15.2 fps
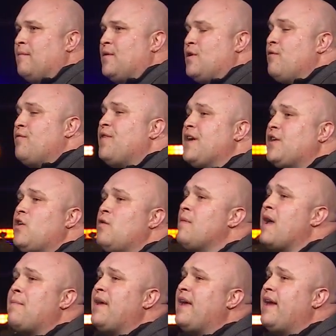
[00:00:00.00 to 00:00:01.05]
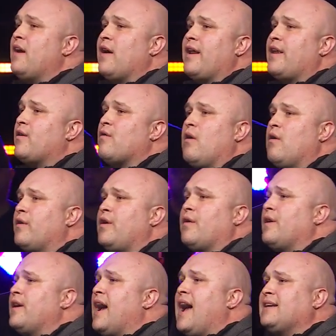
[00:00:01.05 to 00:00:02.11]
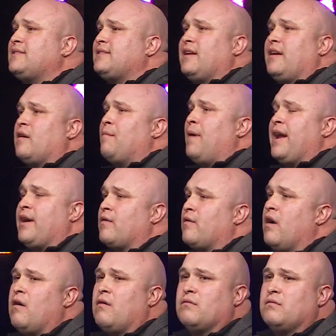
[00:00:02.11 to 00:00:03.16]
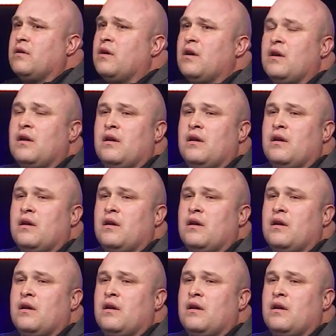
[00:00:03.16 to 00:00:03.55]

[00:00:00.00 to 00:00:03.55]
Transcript: You think you may be here out of your own curiosity or by your own